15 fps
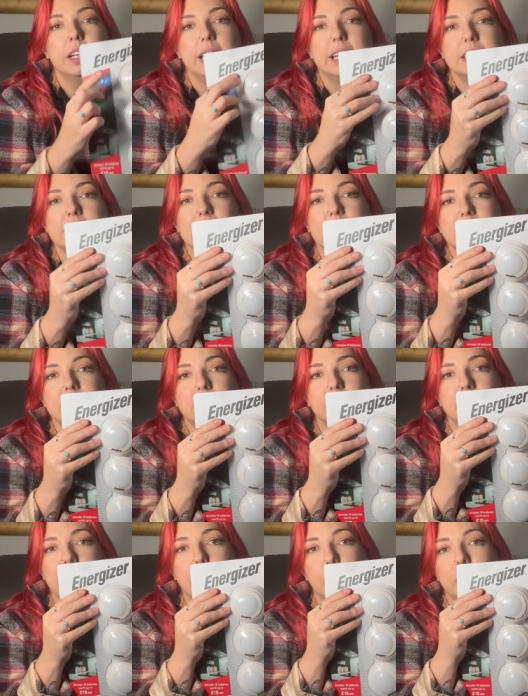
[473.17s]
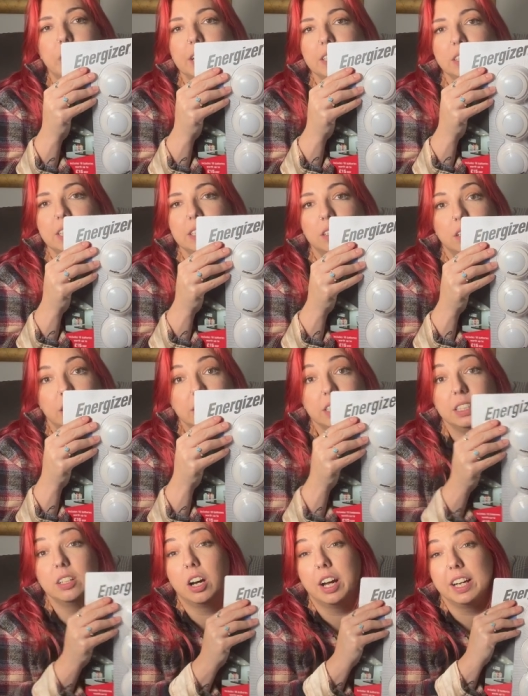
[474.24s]
It says that they were
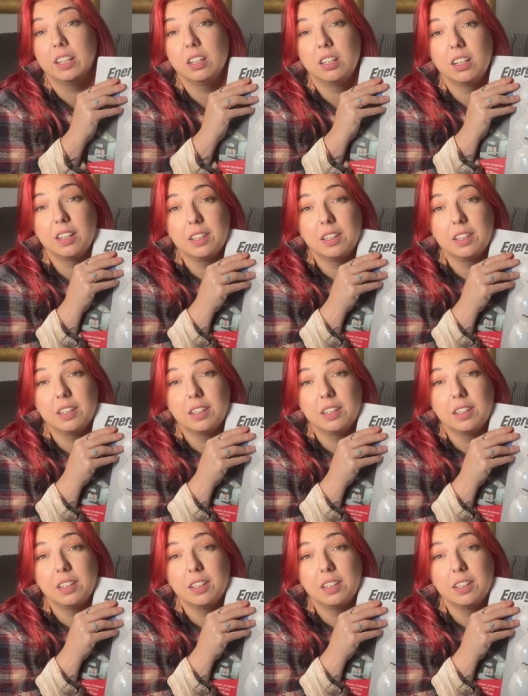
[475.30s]
£19.99.